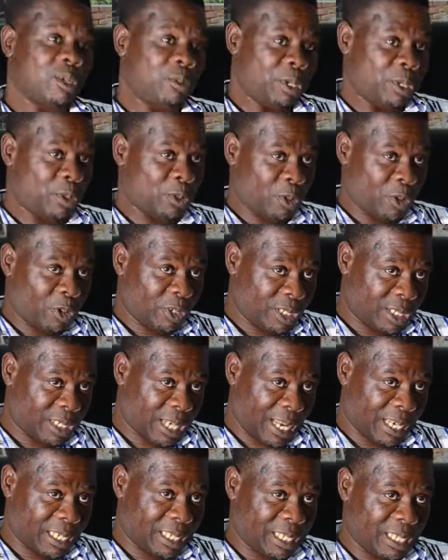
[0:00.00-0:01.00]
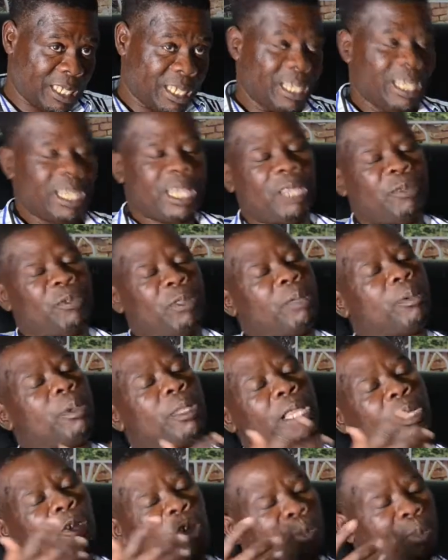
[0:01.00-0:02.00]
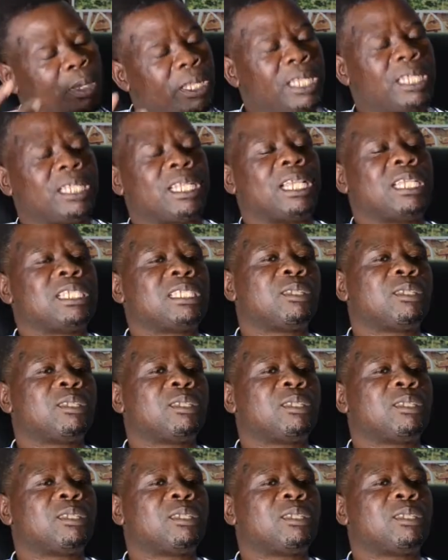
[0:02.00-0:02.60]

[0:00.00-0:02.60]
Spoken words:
we do construct. If the community is